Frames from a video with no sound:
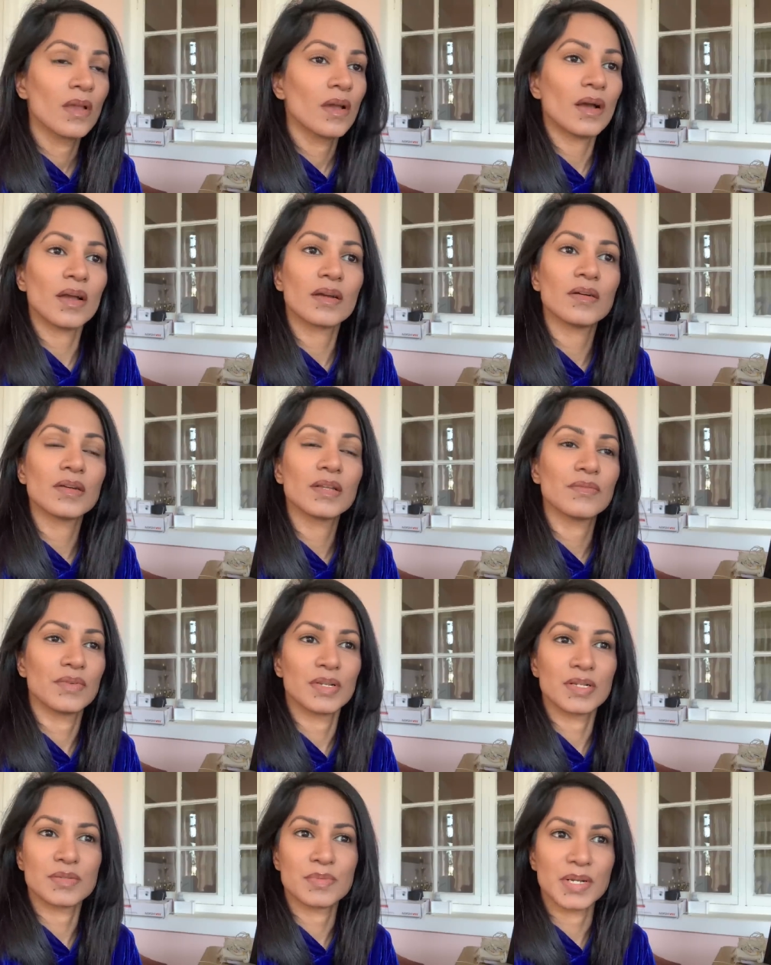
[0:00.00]
I can't
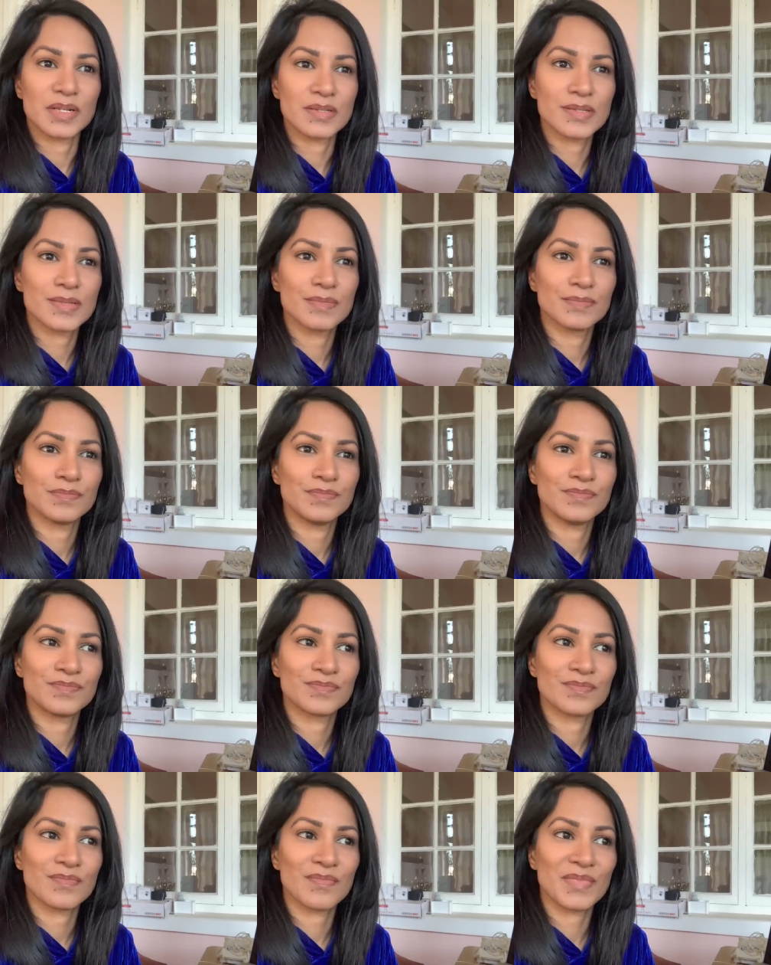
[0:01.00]
even express
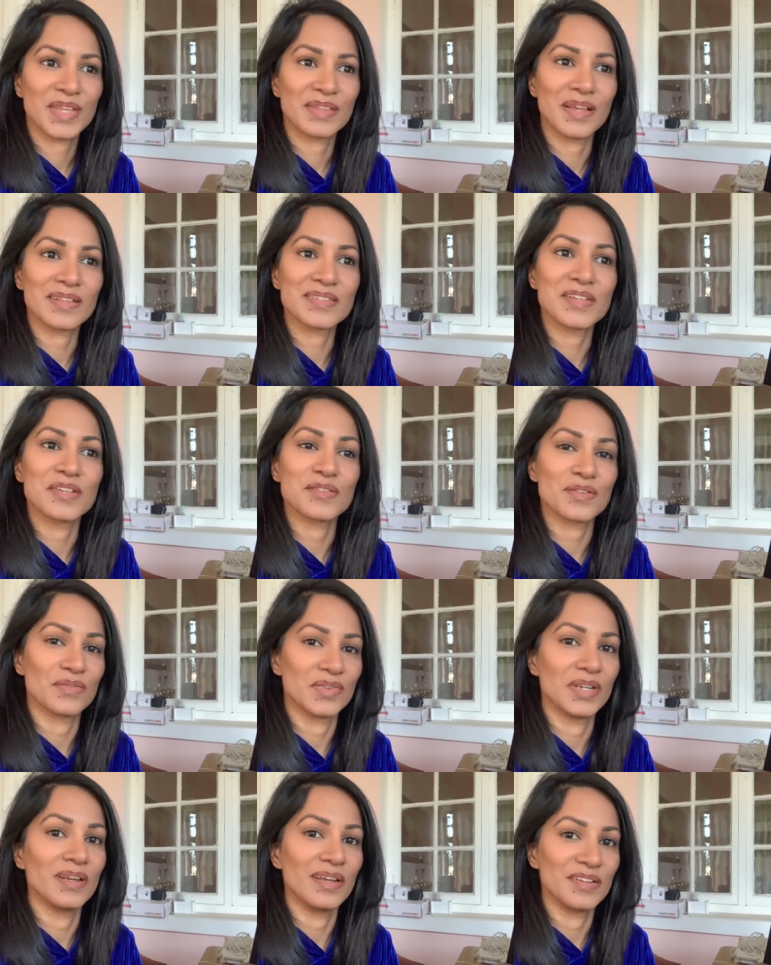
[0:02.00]
that sense
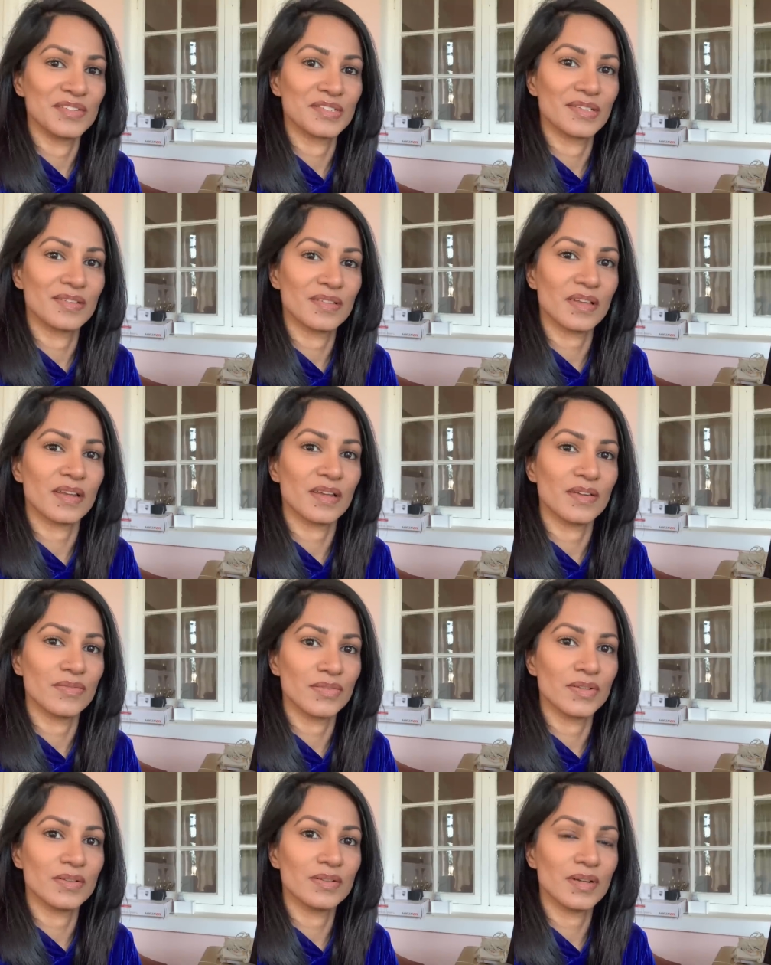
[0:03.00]
of elation that I
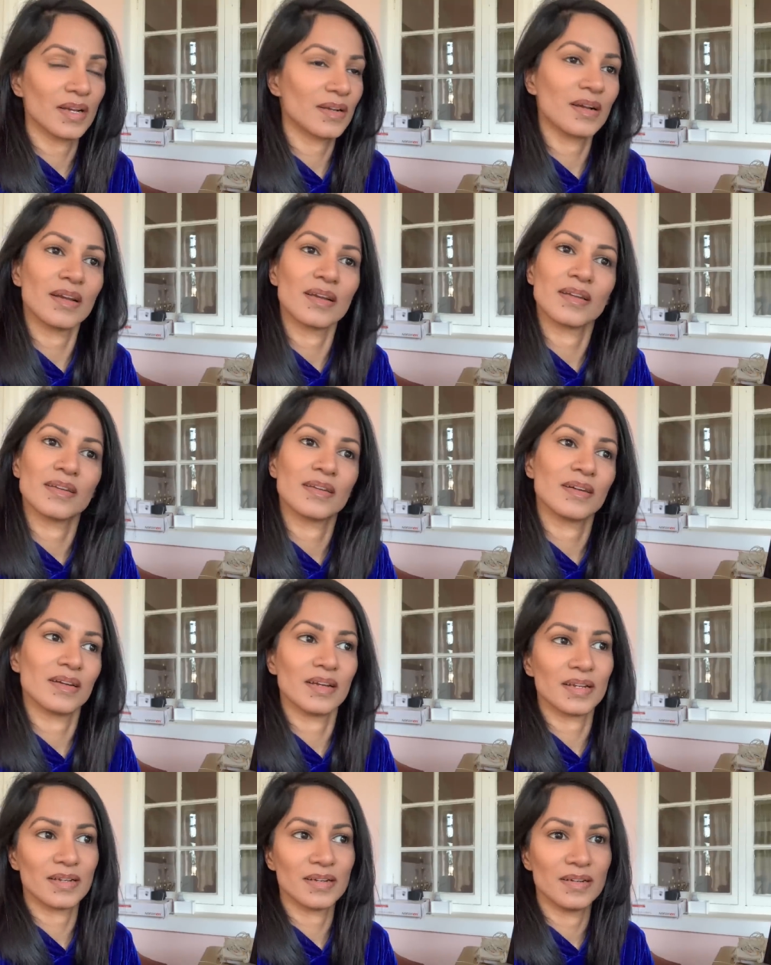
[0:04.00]
feel. Like I,
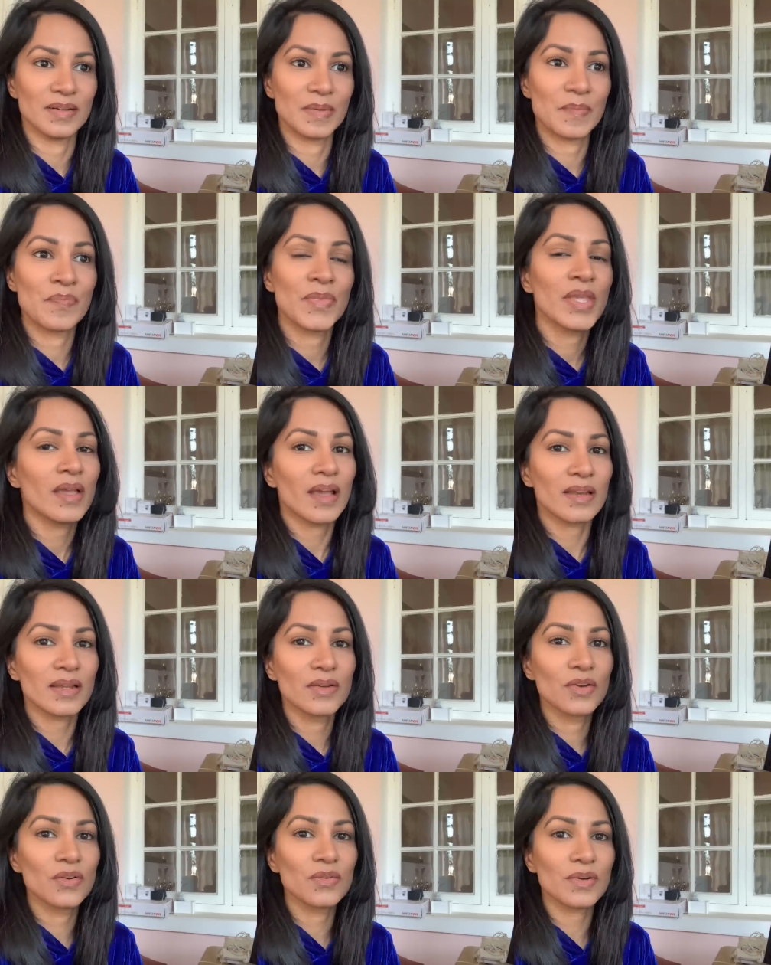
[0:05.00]
I can't. And I
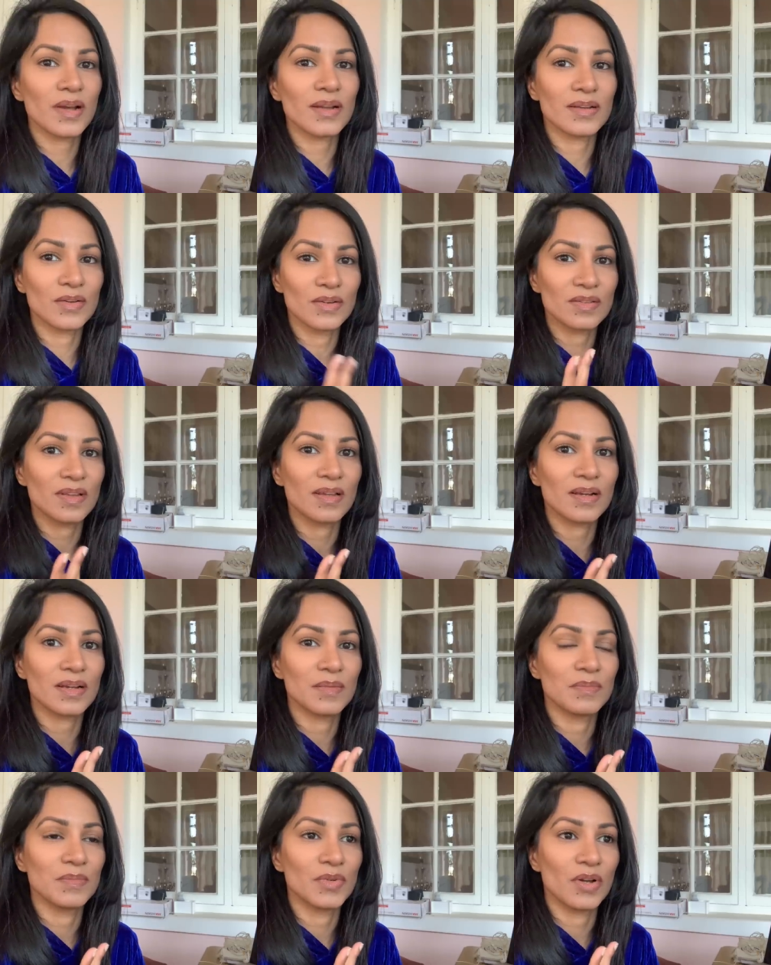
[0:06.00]
know it looks like
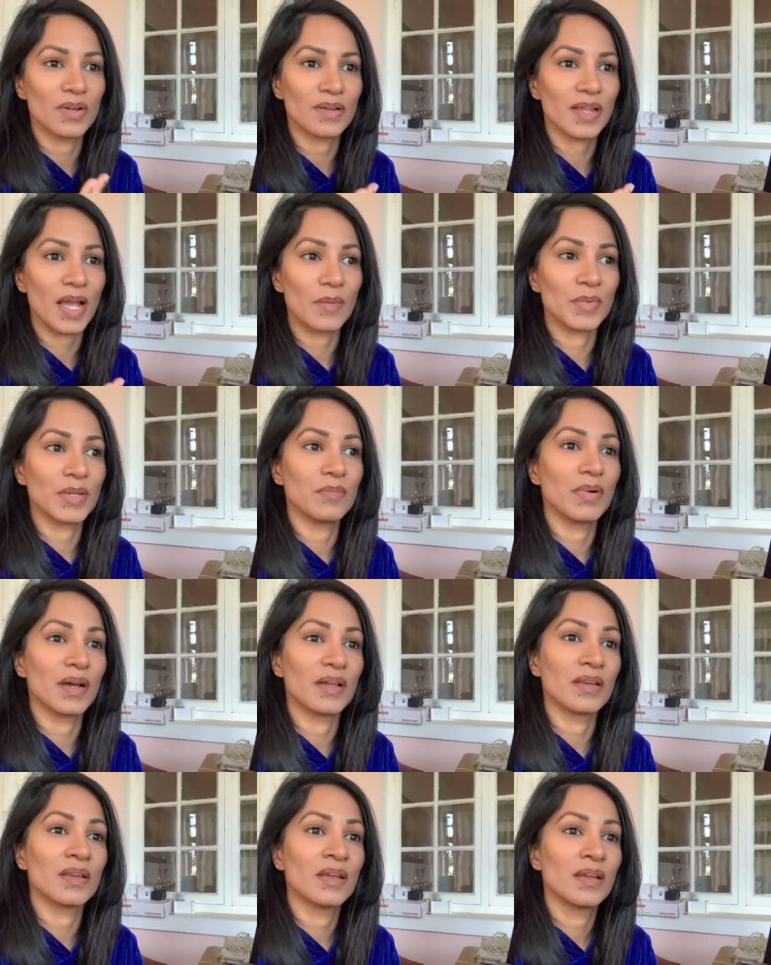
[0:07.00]
I'm not happy,
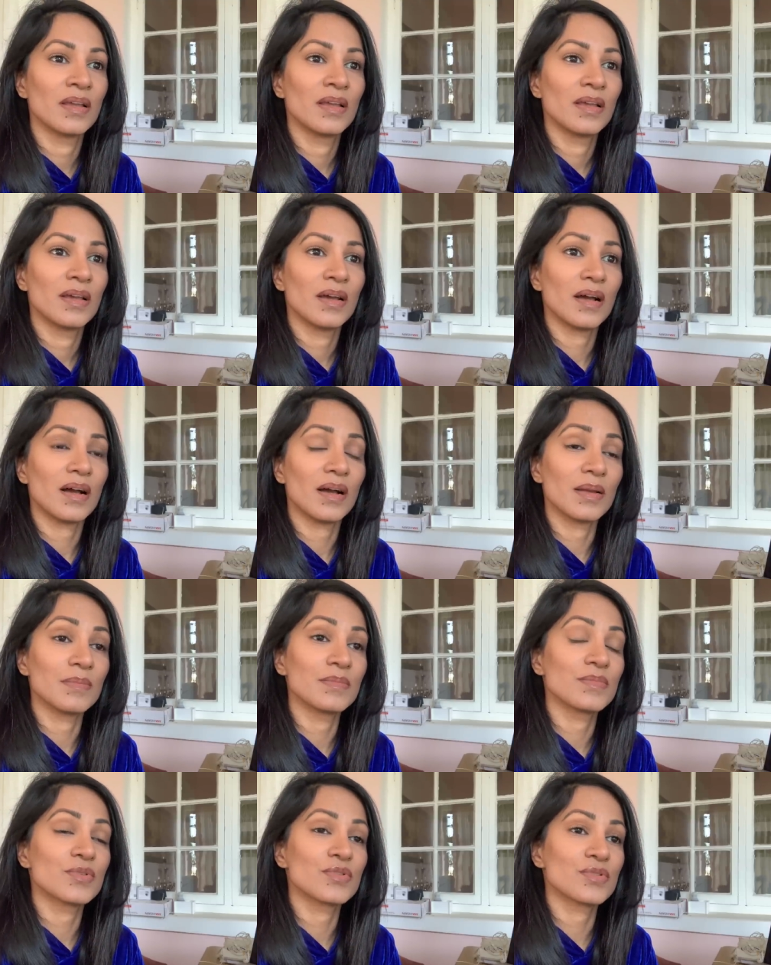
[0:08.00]
but
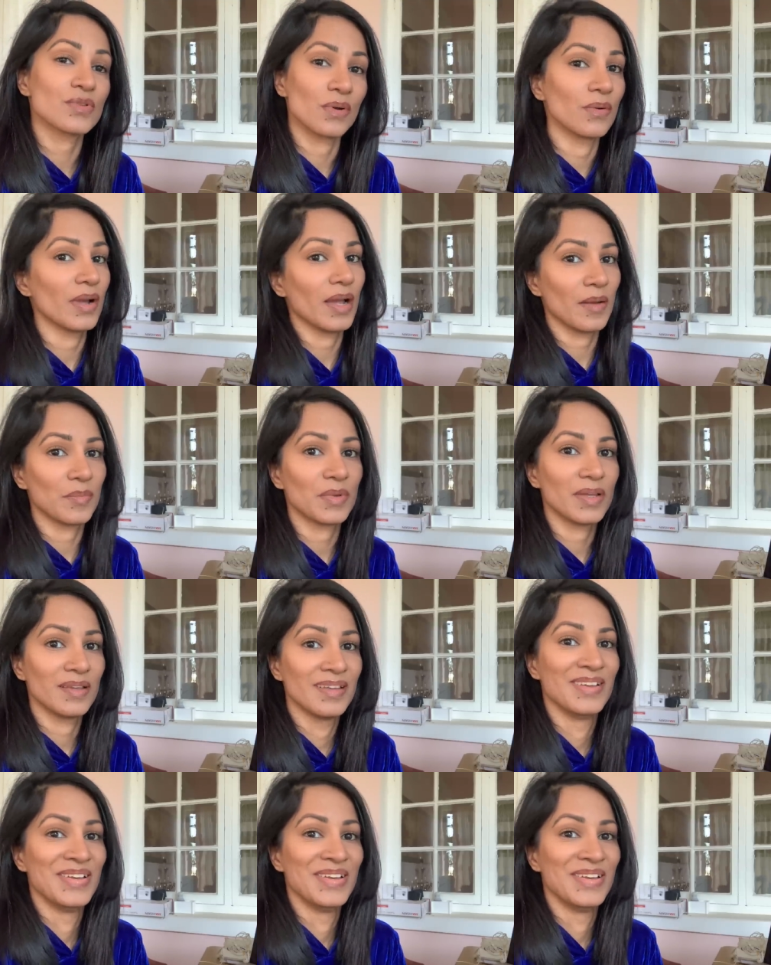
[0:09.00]
I'm so happy.